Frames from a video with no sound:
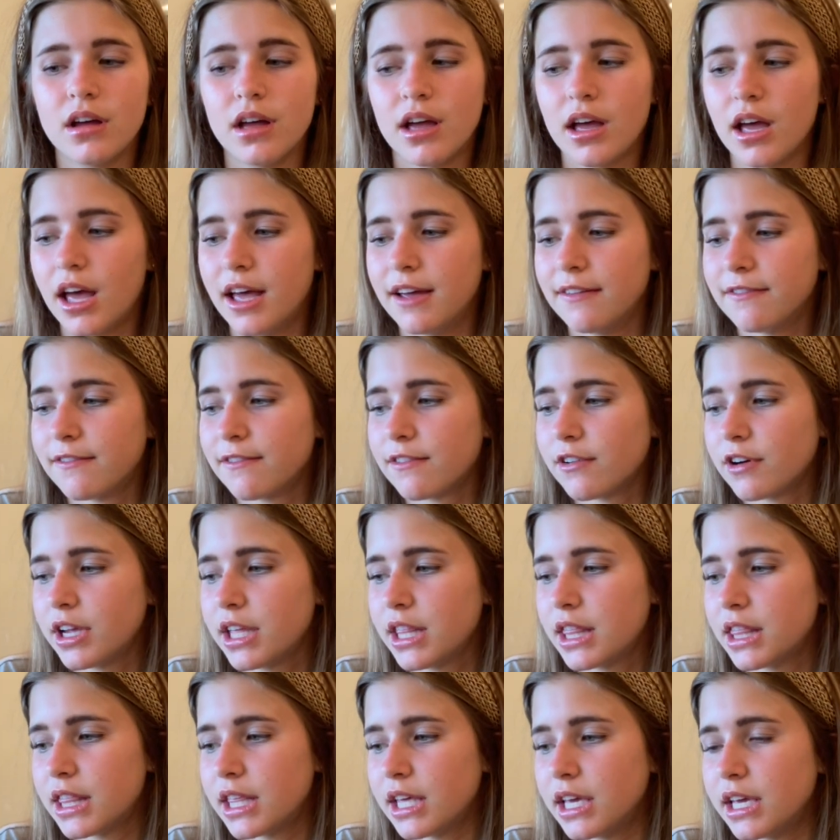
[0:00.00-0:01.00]

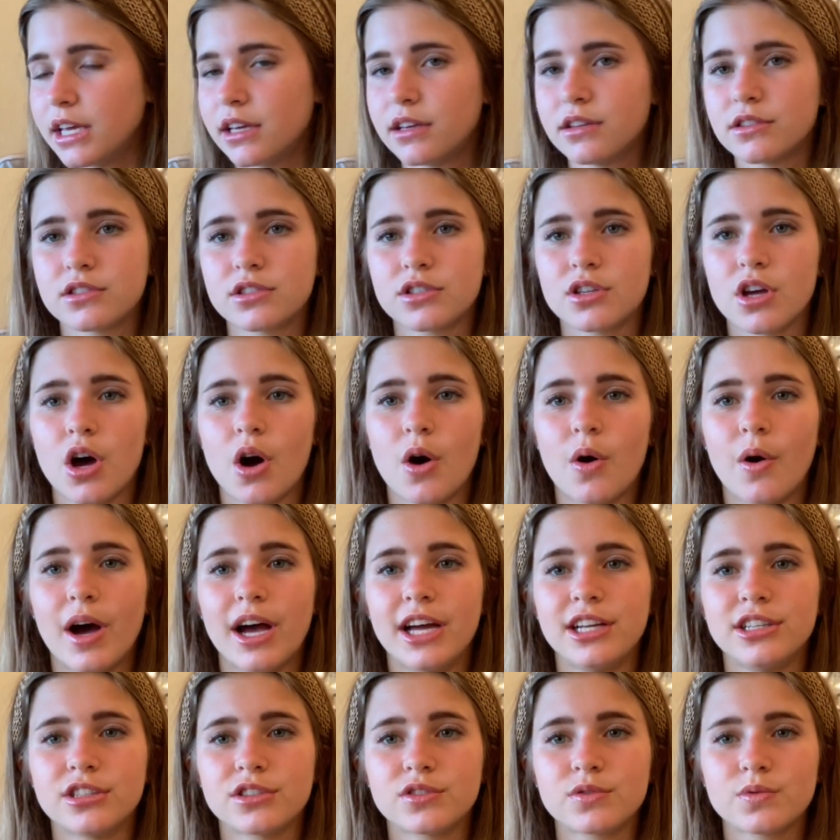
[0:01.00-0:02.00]
everything so
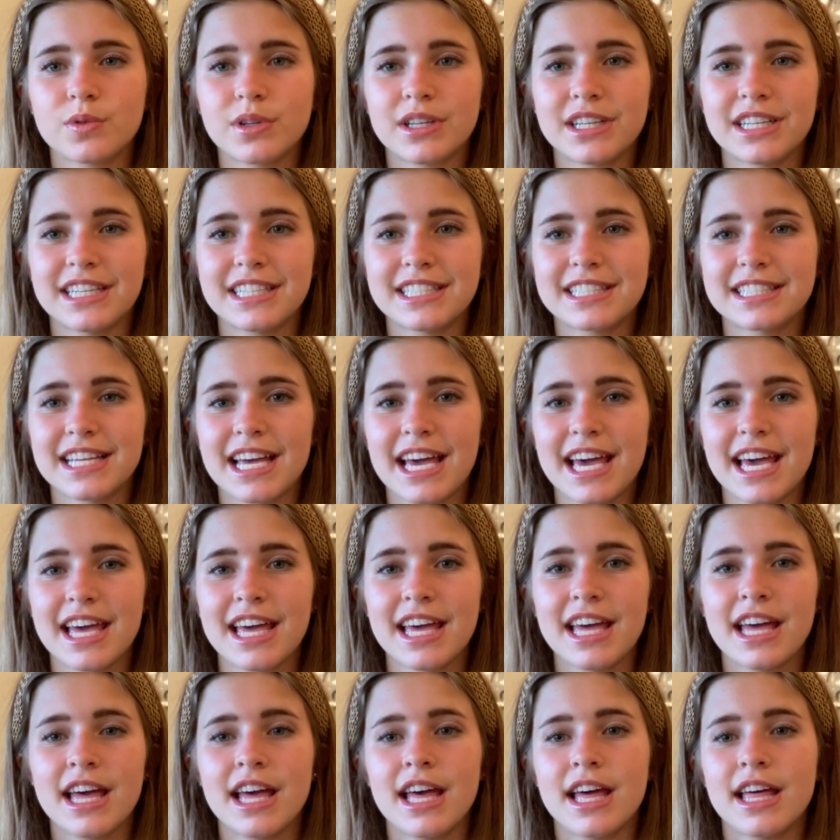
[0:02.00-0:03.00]
I just wanted to
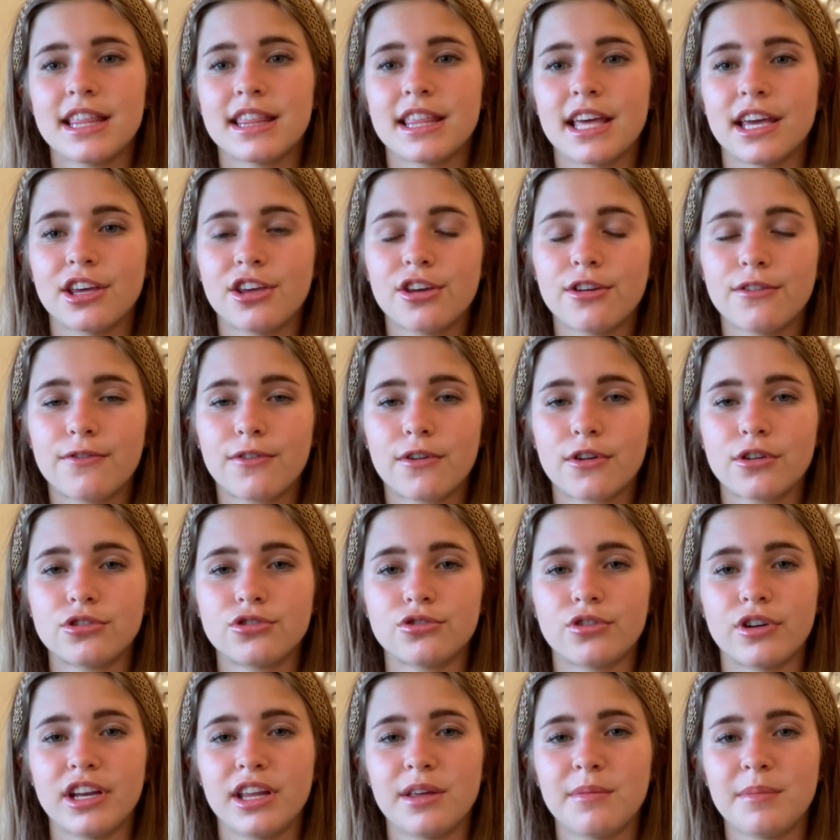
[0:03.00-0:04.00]
say Thank you for
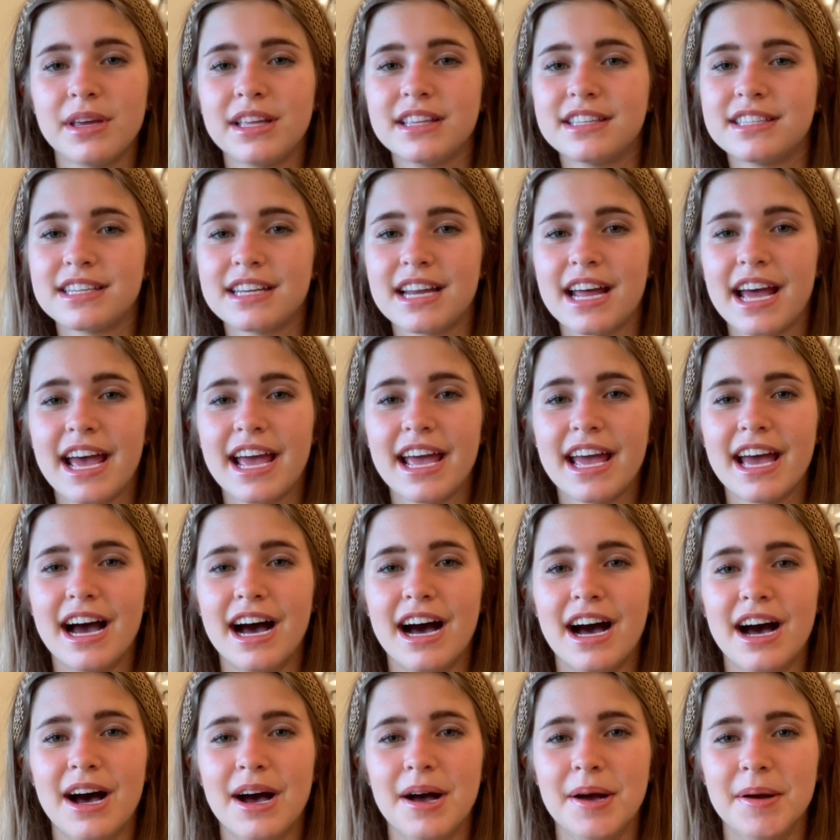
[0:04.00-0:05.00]
joining me today.
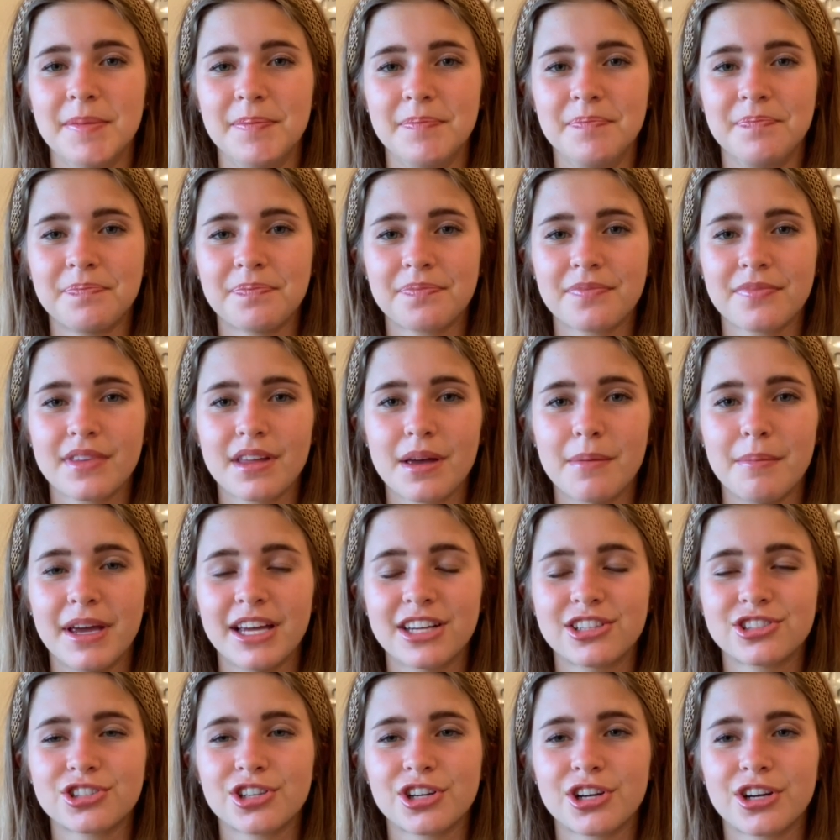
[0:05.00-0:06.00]
Um,
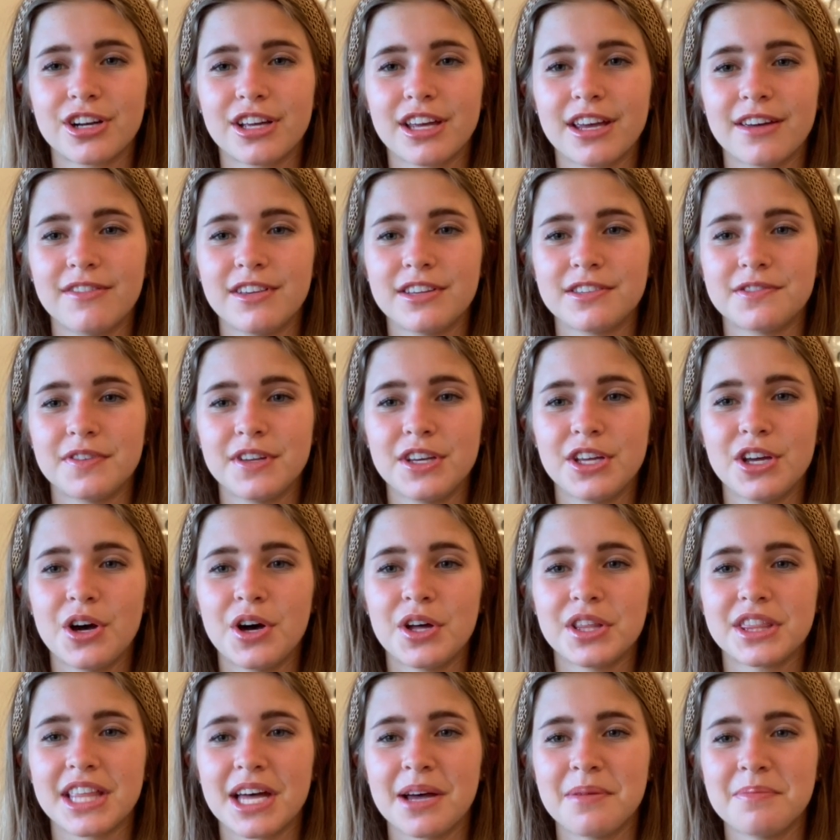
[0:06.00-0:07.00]
make sure to give this video
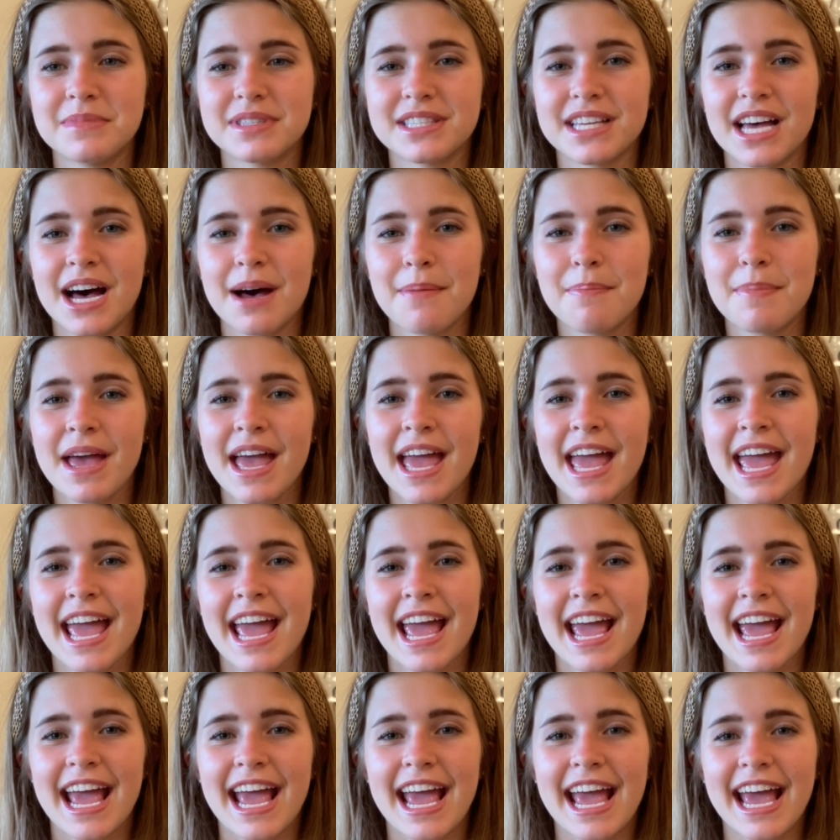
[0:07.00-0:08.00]
a thumbs up.
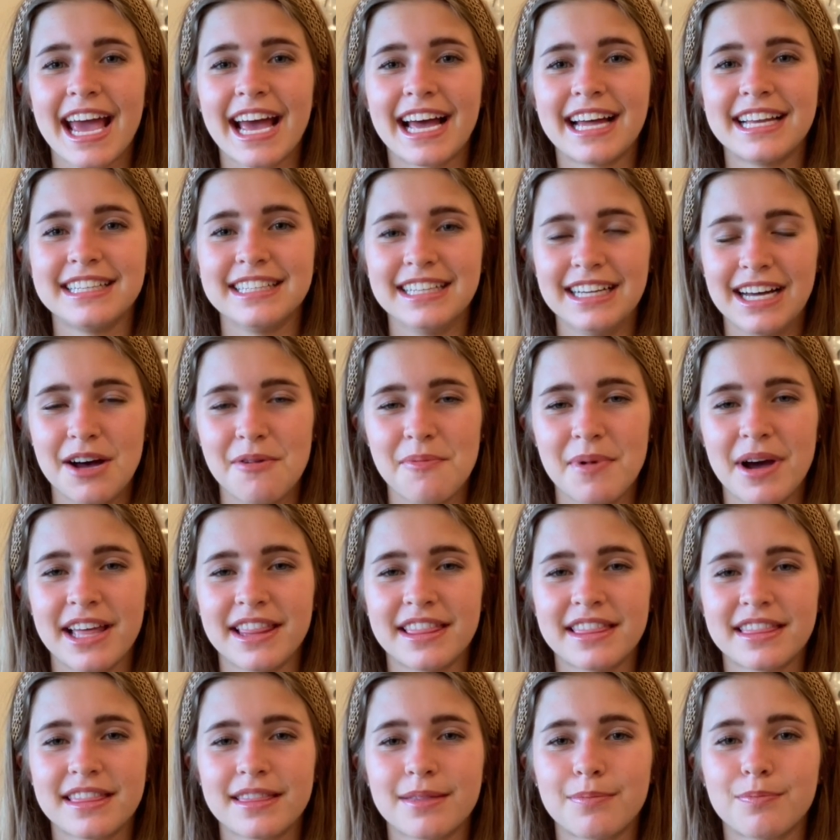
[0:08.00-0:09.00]
And um, I
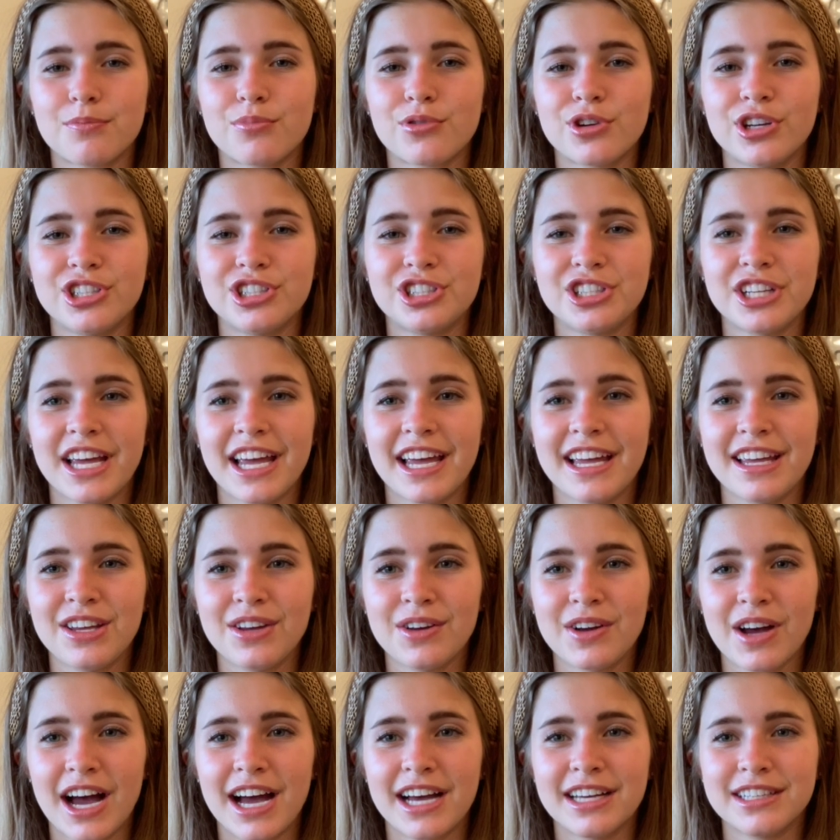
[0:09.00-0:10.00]
appreciate you
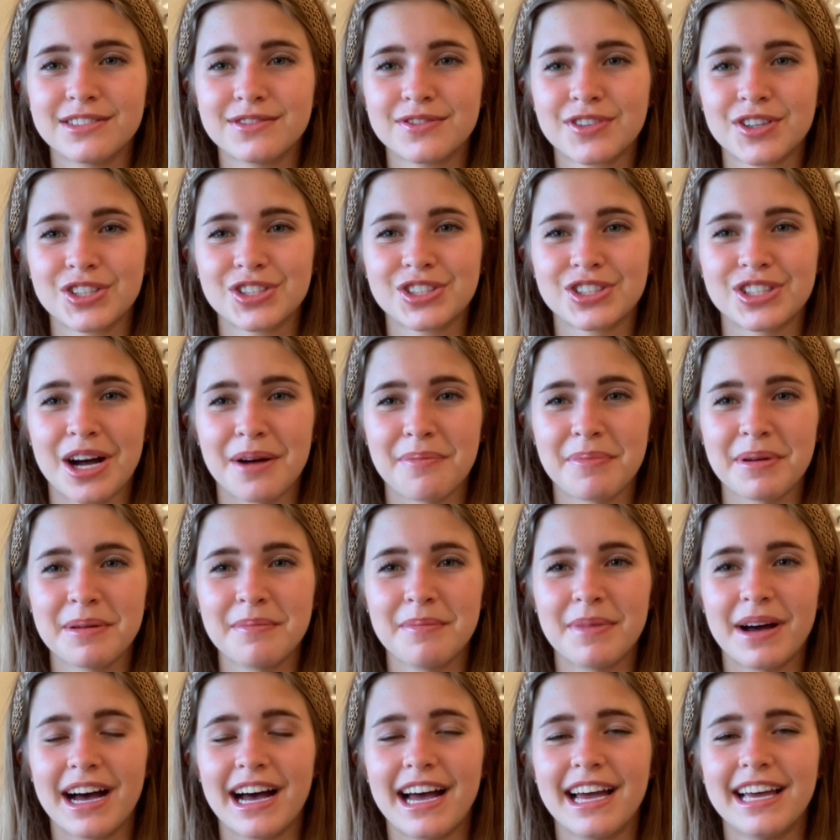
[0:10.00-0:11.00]
guys for stopping
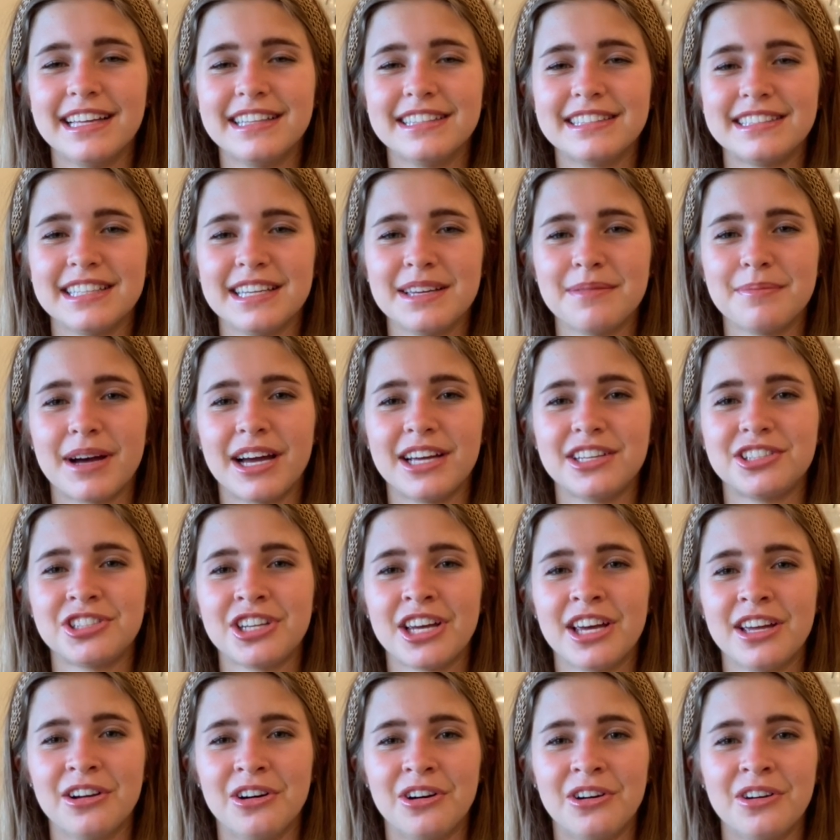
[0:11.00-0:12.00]
by and seeing my
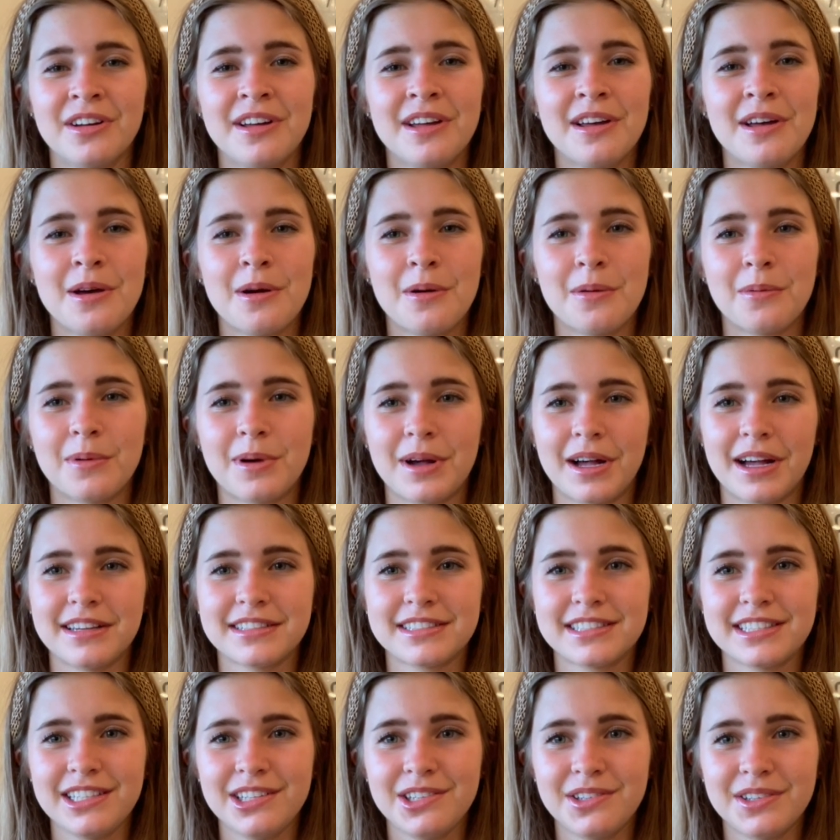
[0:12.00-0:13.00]
channel. Well, I'll
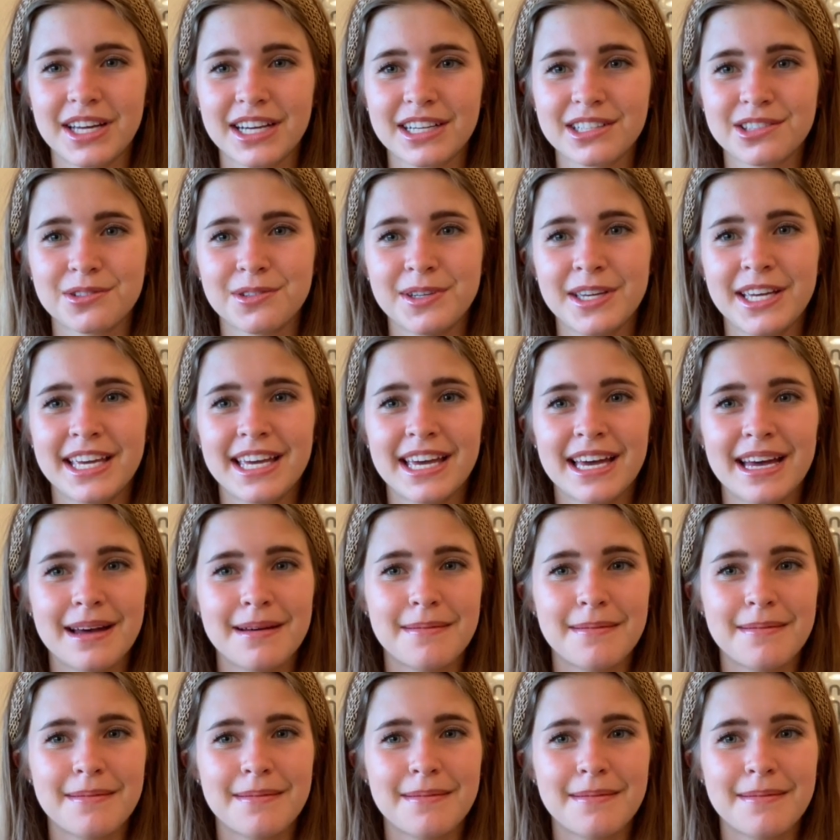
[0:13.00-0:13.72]
see you next week.